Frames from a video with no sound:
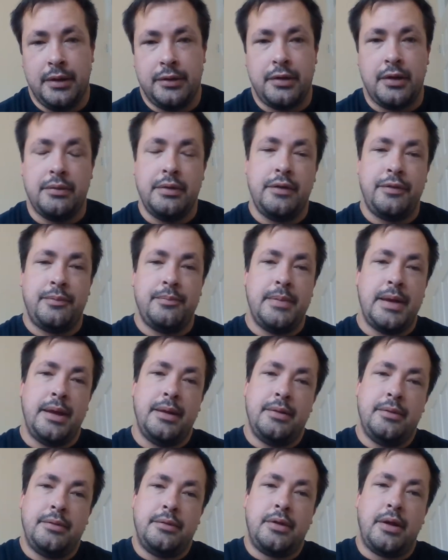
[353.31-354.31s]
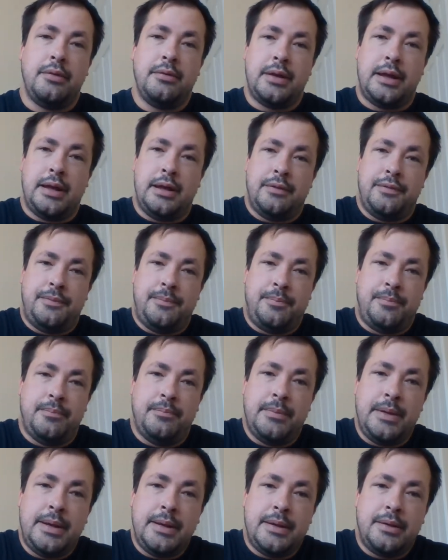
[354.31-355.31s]
So if men don't have
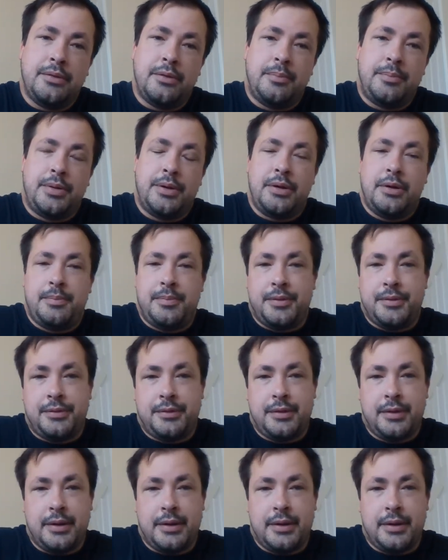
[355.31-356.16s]
meaning or purpose